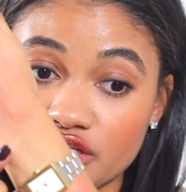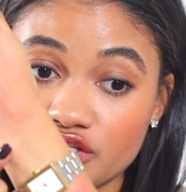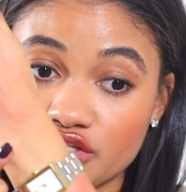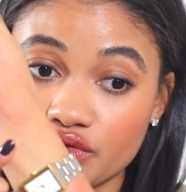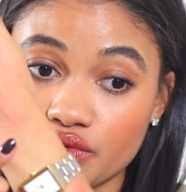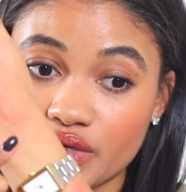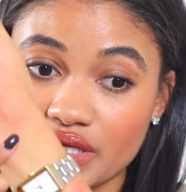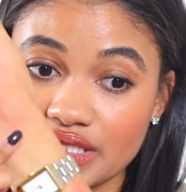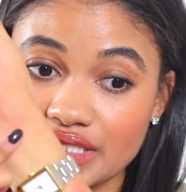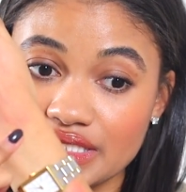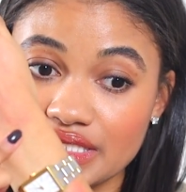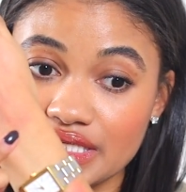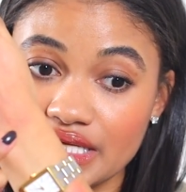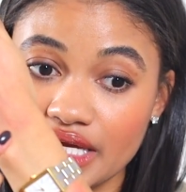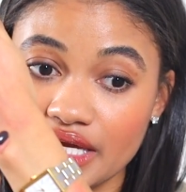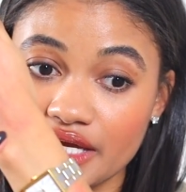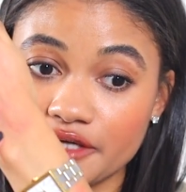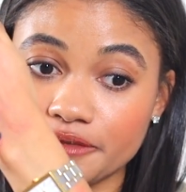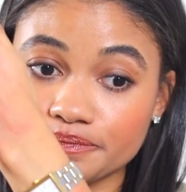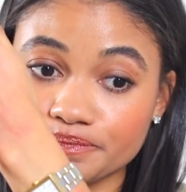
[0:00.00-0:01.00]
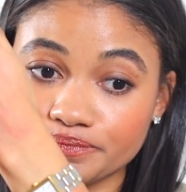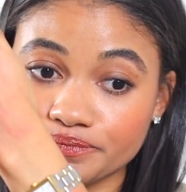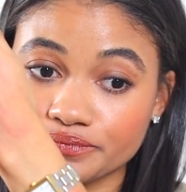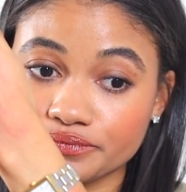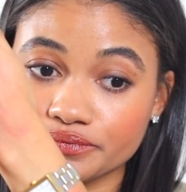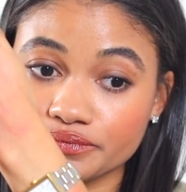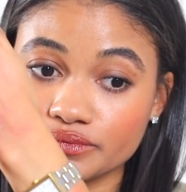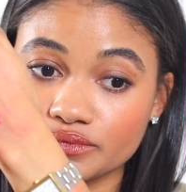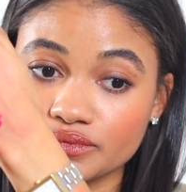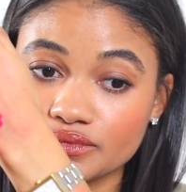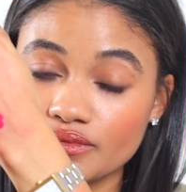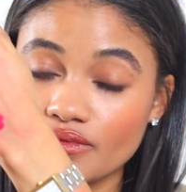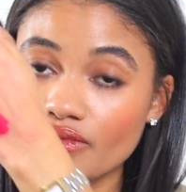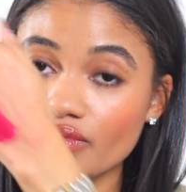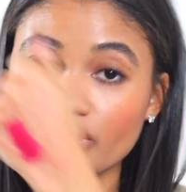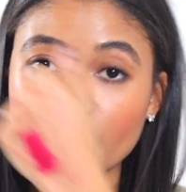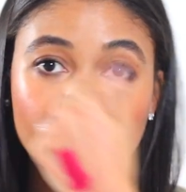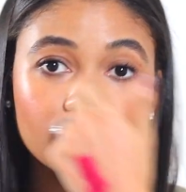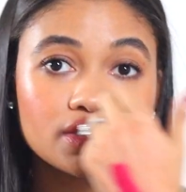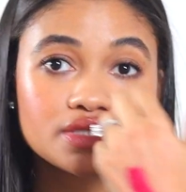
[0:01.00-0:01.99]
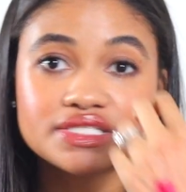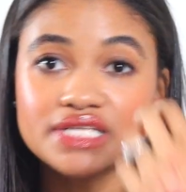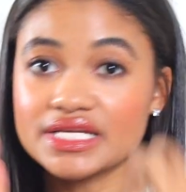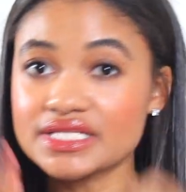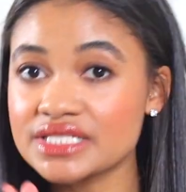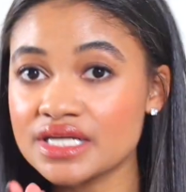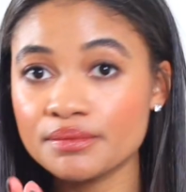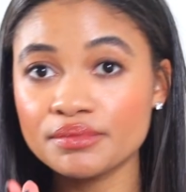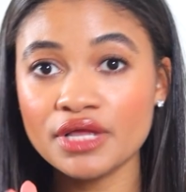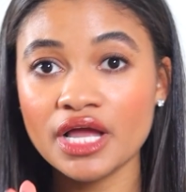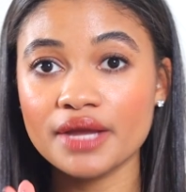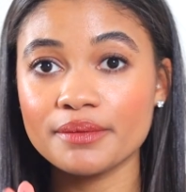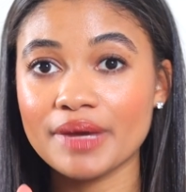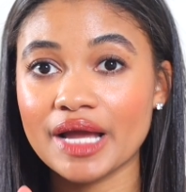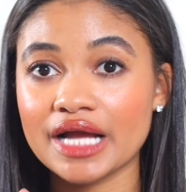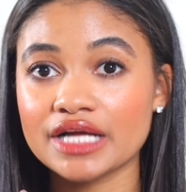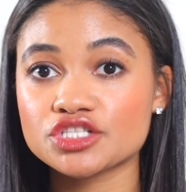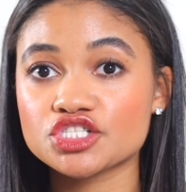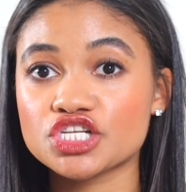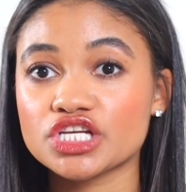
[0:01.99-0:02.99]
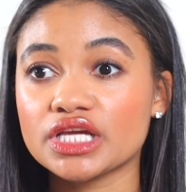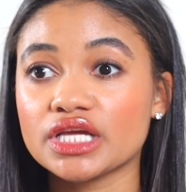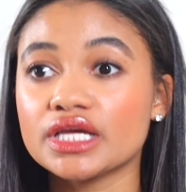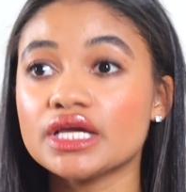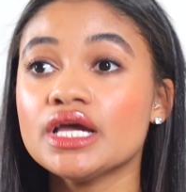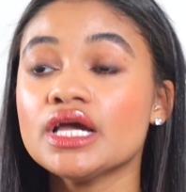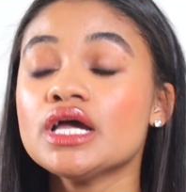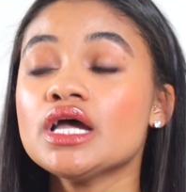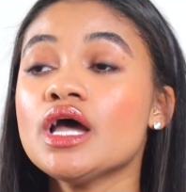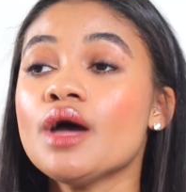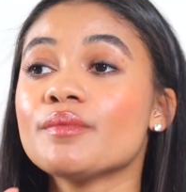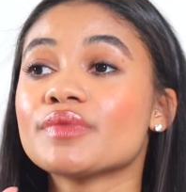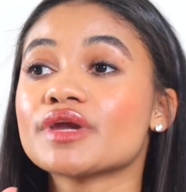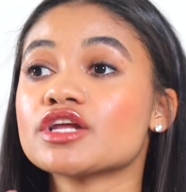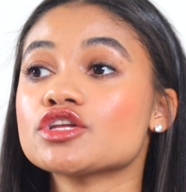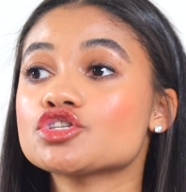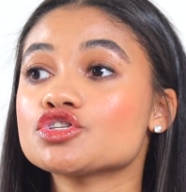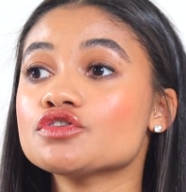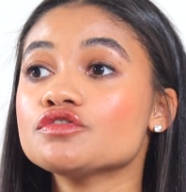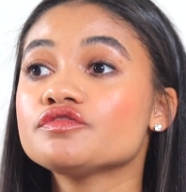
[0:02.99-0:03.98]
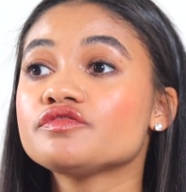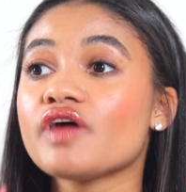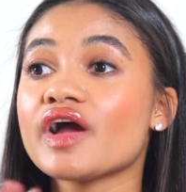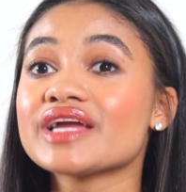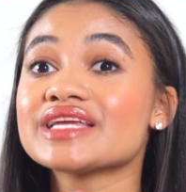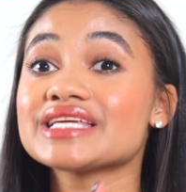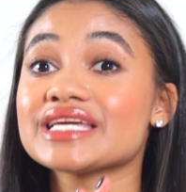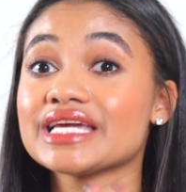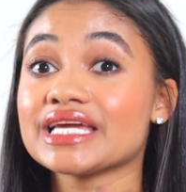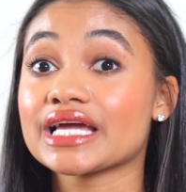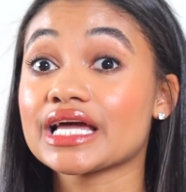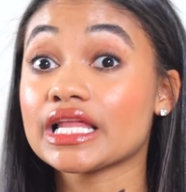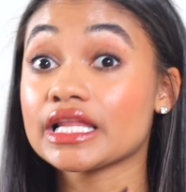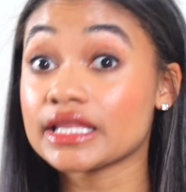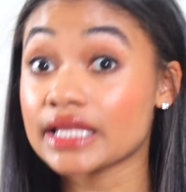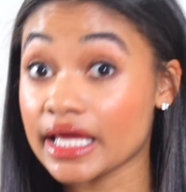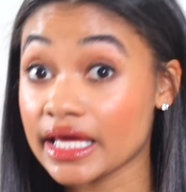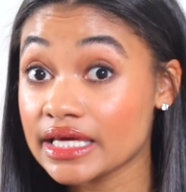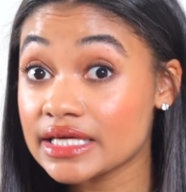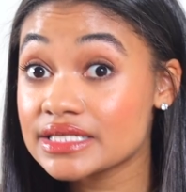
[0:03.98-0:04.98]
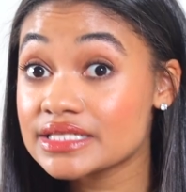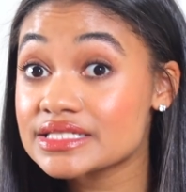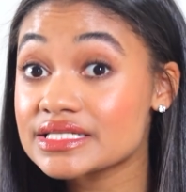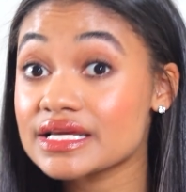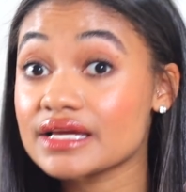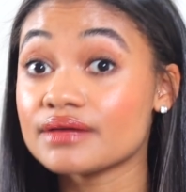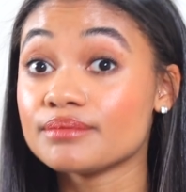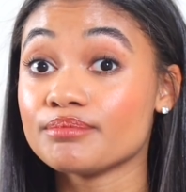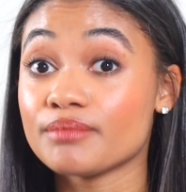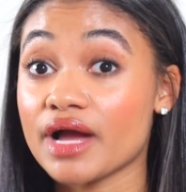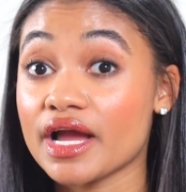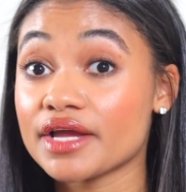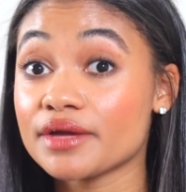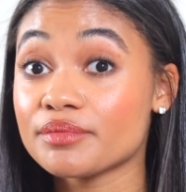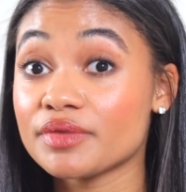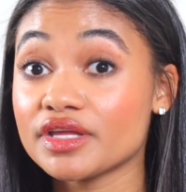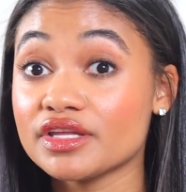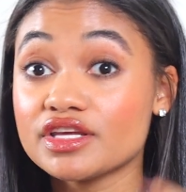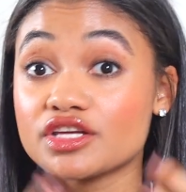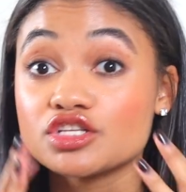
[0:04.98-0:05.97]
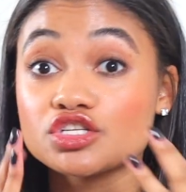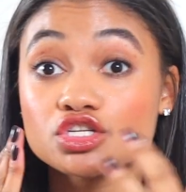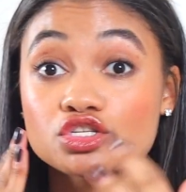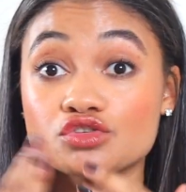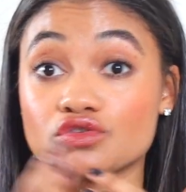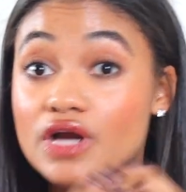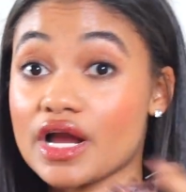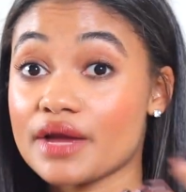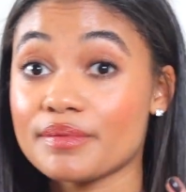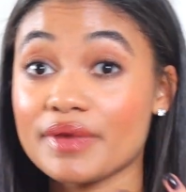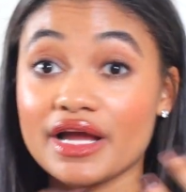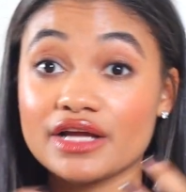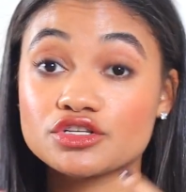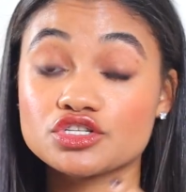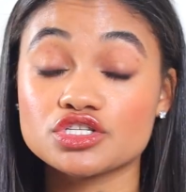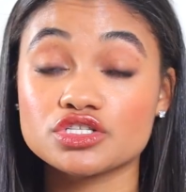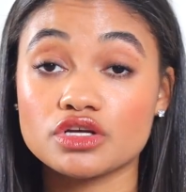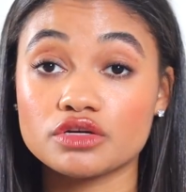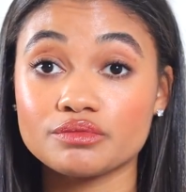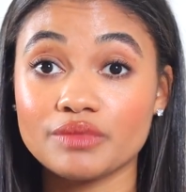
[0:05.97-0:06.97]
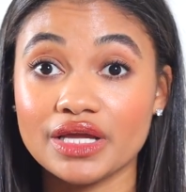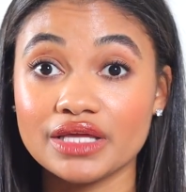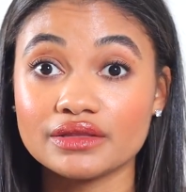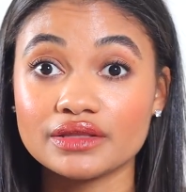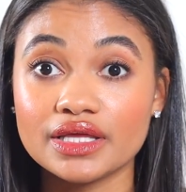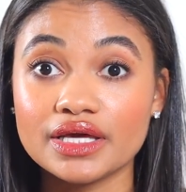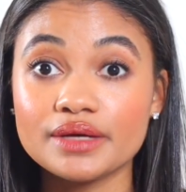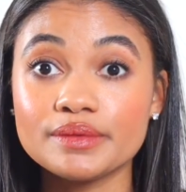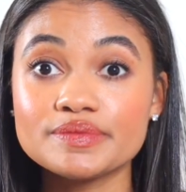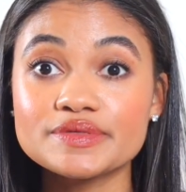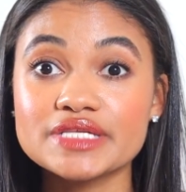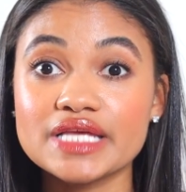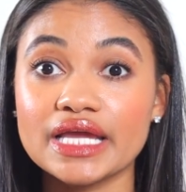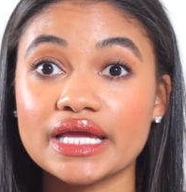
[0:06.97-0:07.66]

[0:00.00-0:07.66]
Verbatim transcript: as you can see. It doesn't apply patchy, but I do find it clings, in my opinion, to dry patches on my lips.